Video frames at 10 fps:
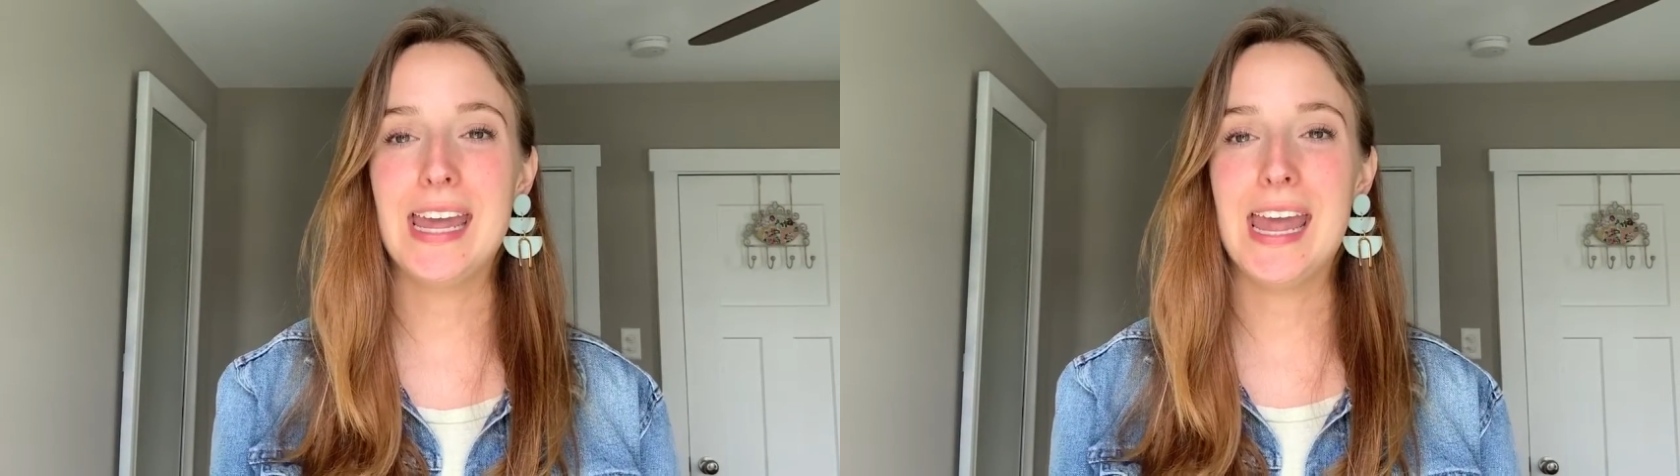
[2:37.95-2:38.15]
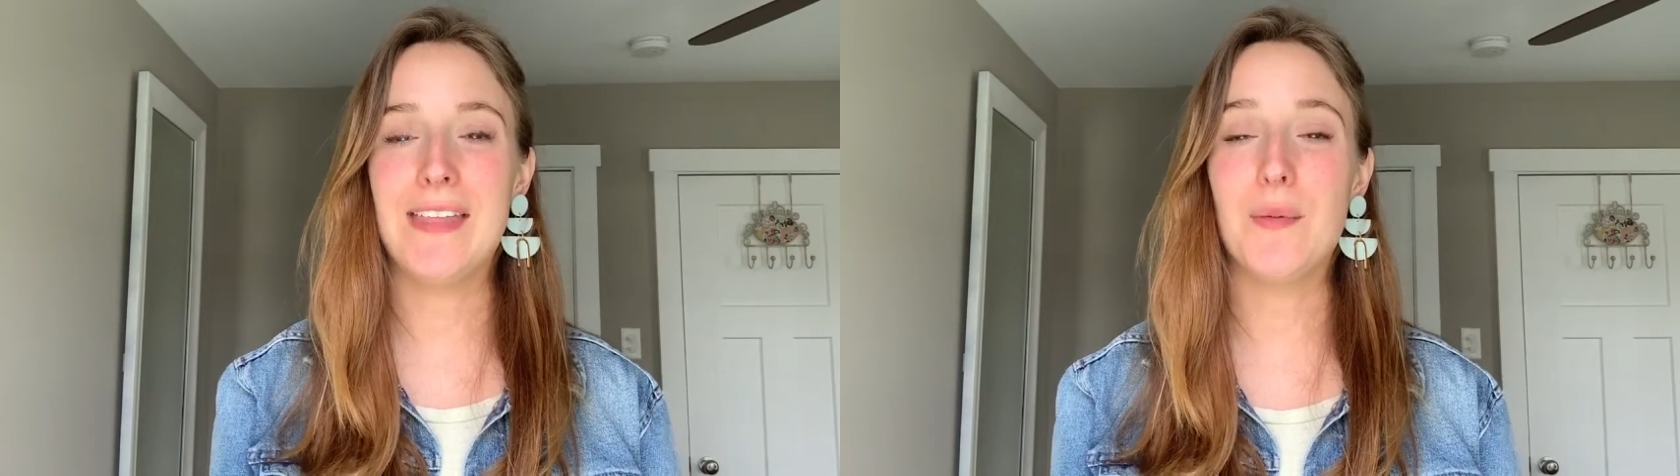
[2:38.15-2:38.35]

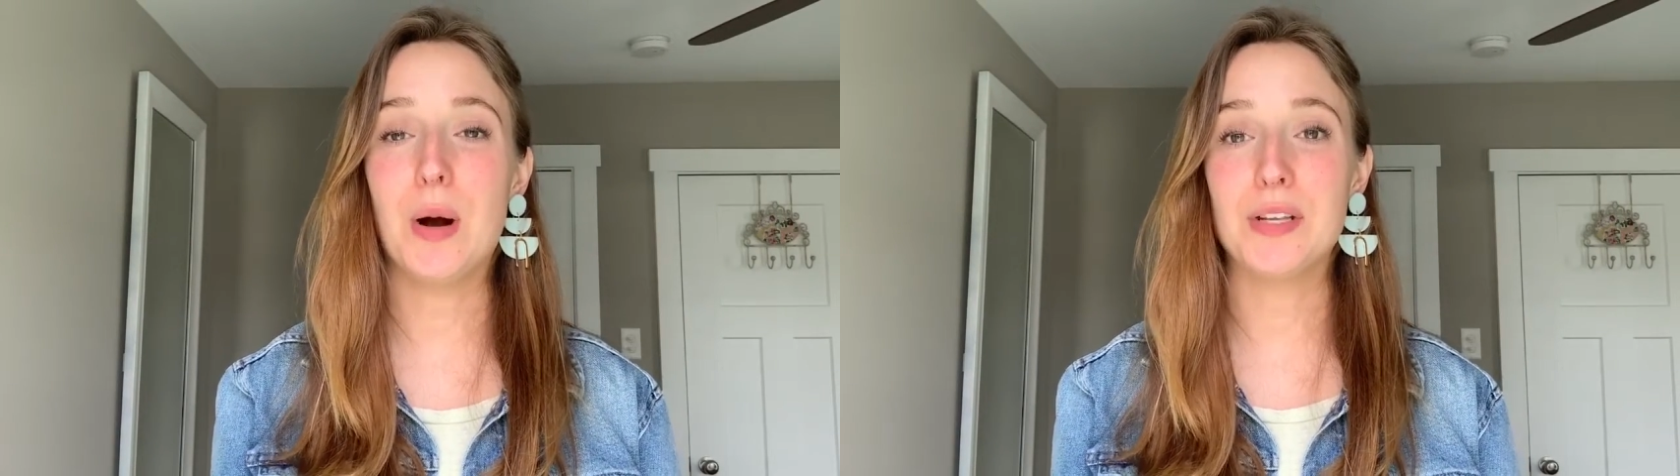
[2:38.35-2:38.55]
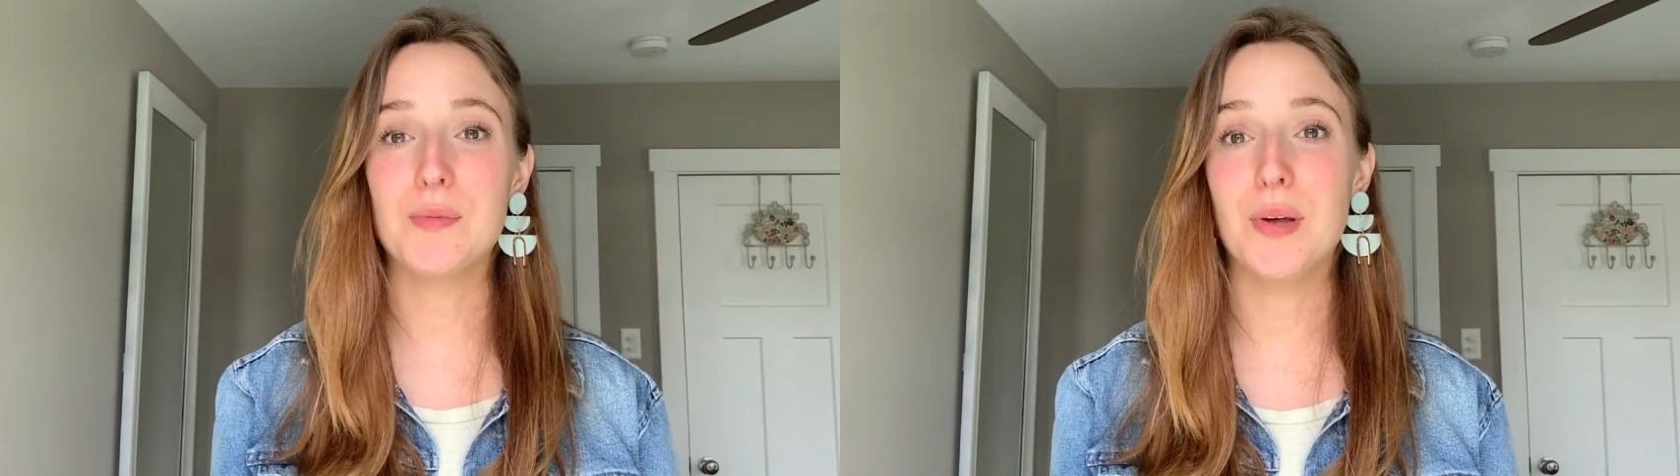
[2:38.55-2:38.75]
and the
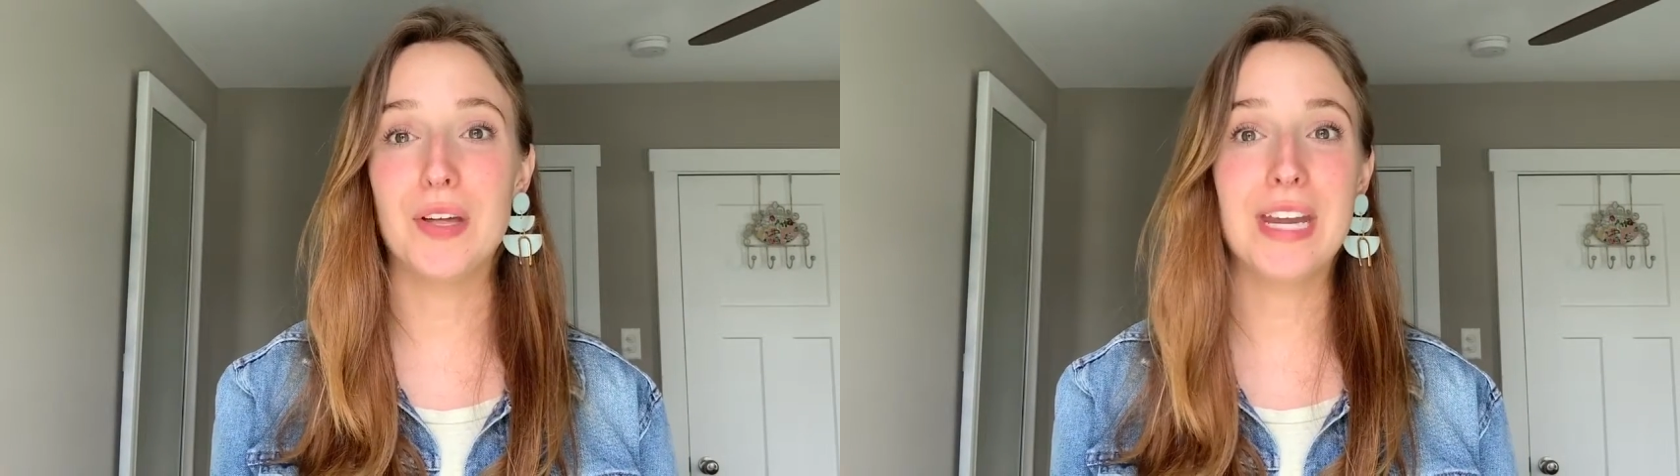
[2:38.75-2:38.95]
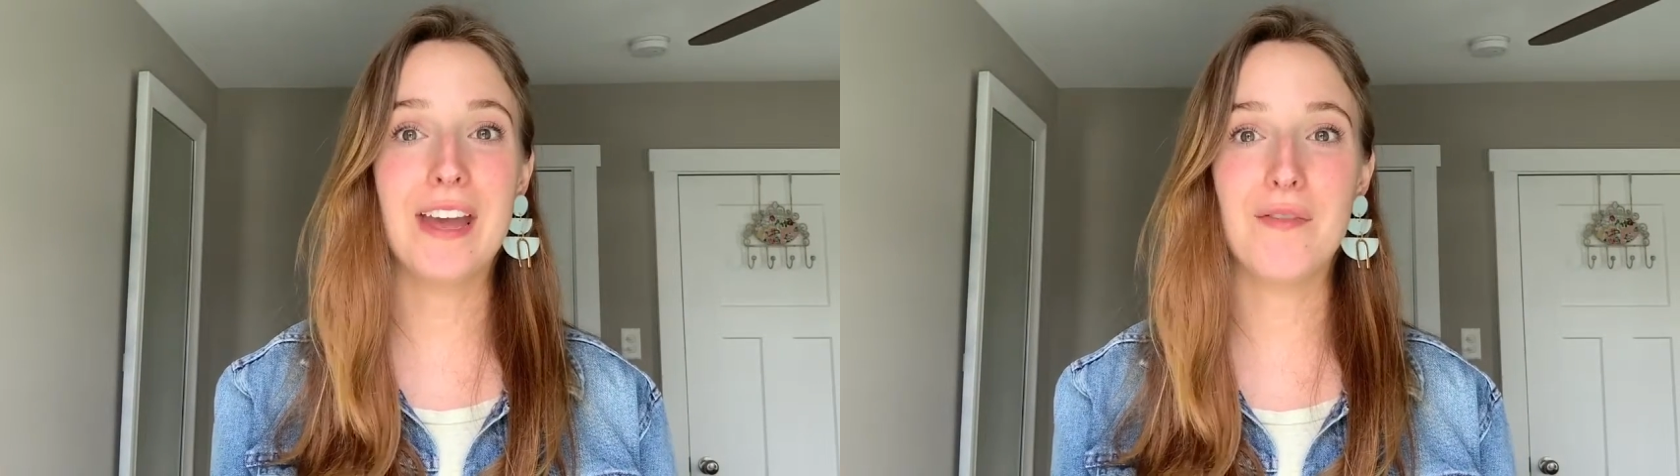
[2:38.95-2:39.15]

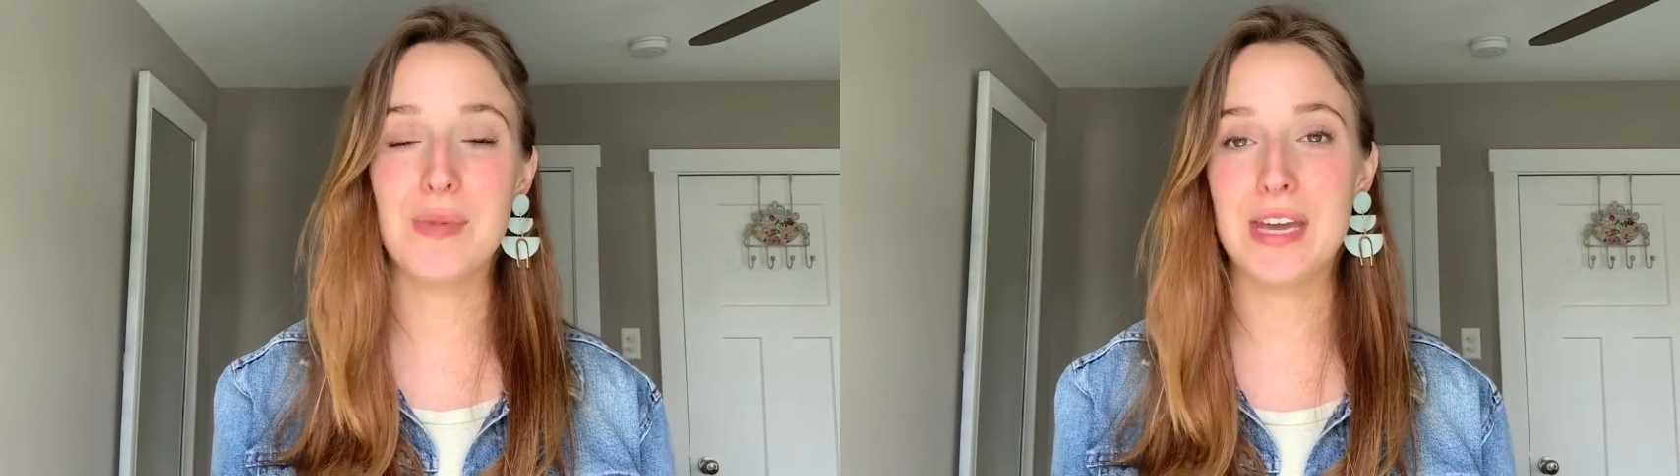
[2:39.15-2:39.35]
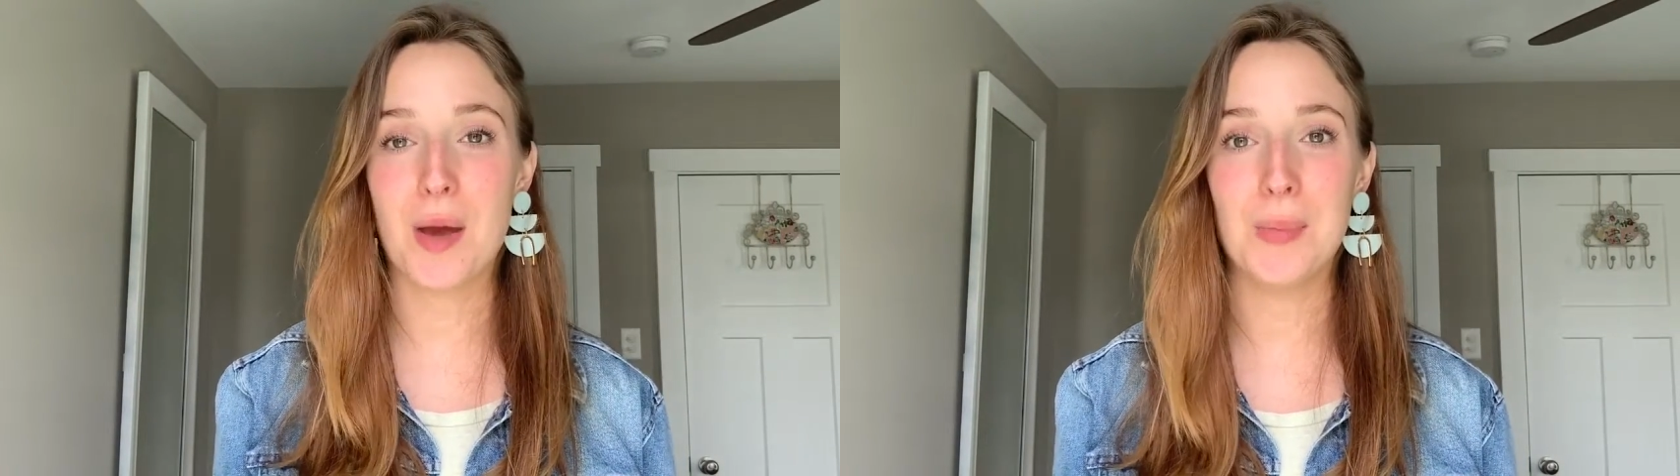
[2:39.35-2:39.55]
possibility of
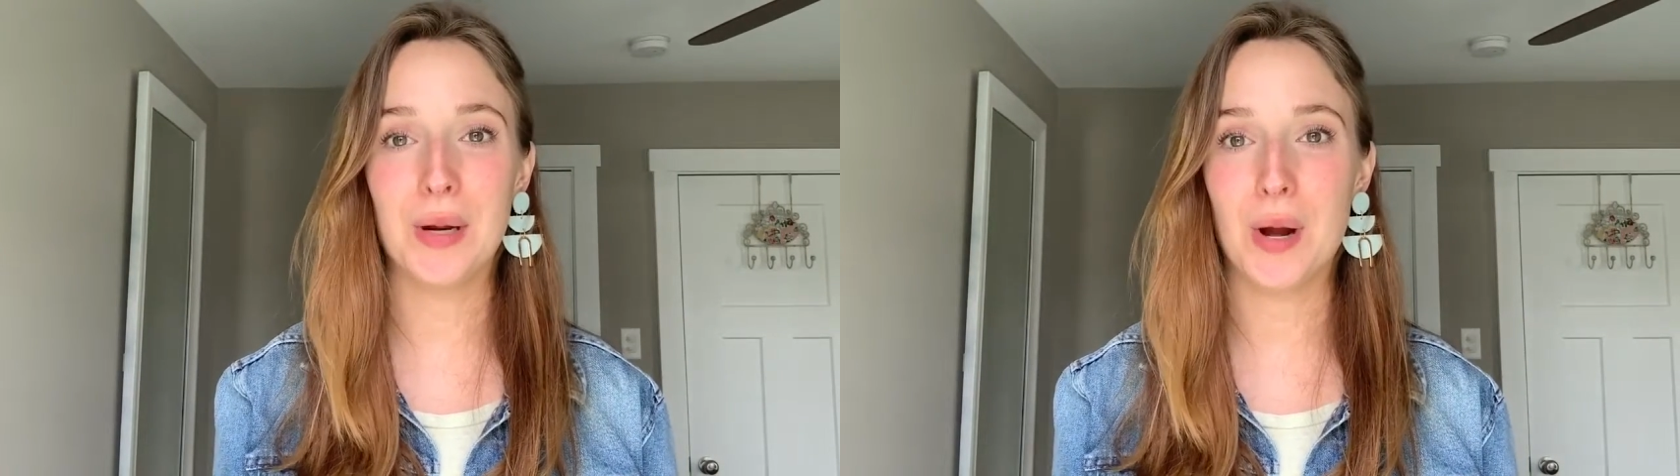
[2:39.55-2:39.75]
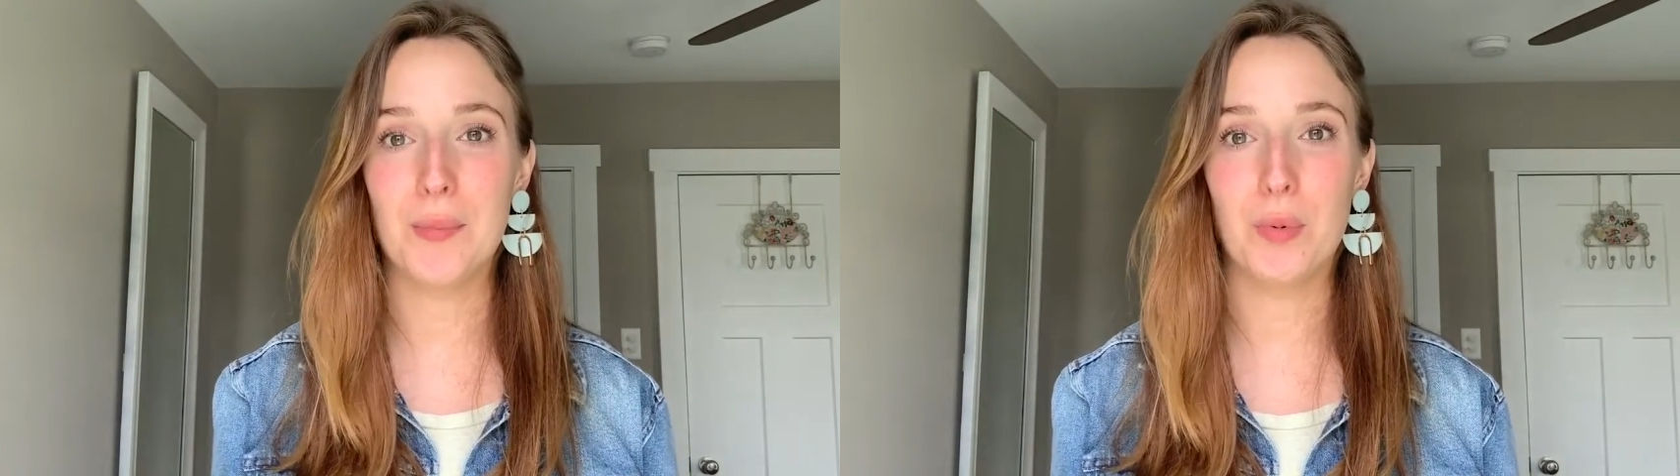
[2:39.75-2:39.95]
me coming
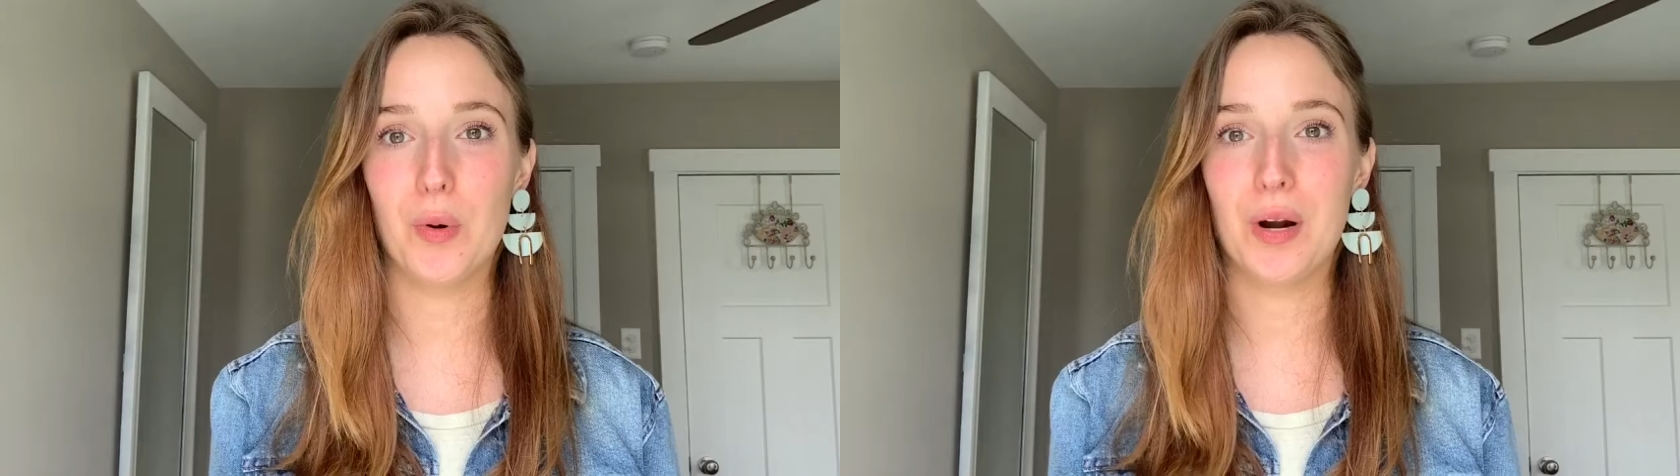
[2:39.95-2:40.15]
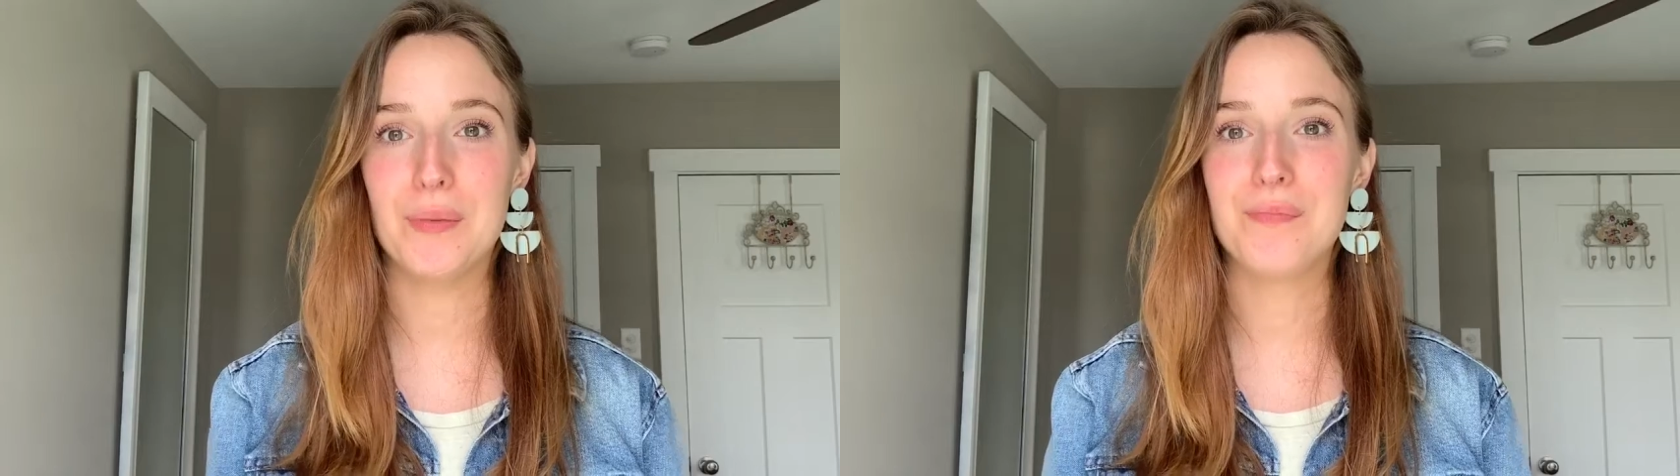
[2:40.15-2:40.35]
on
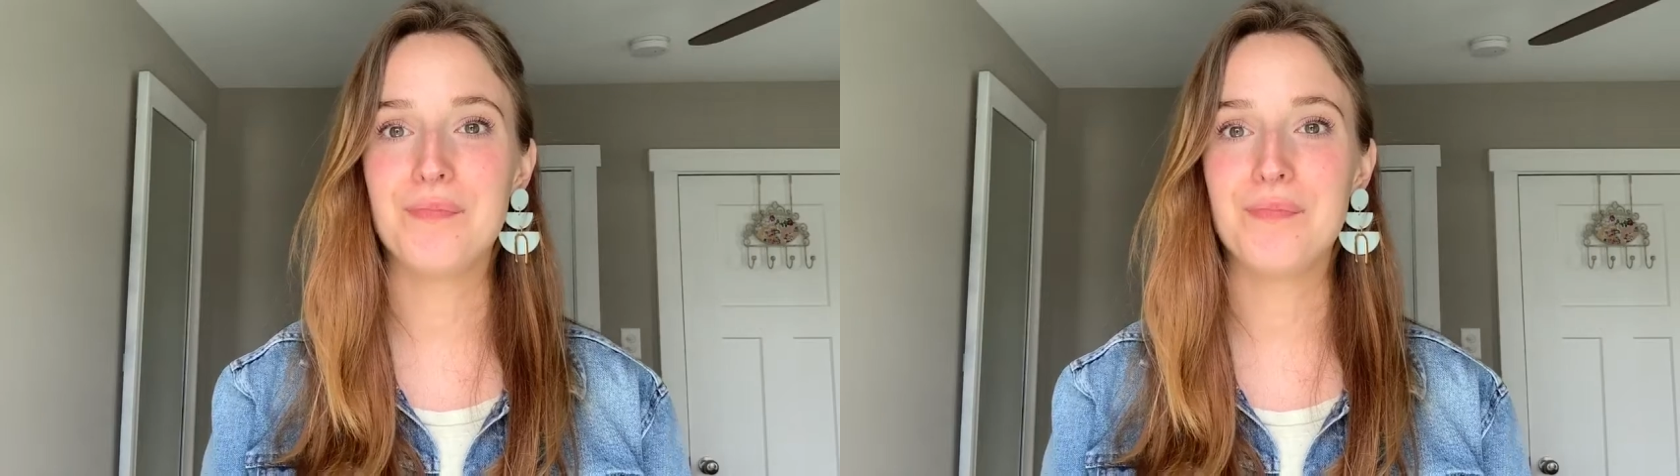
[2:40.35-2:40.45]
board.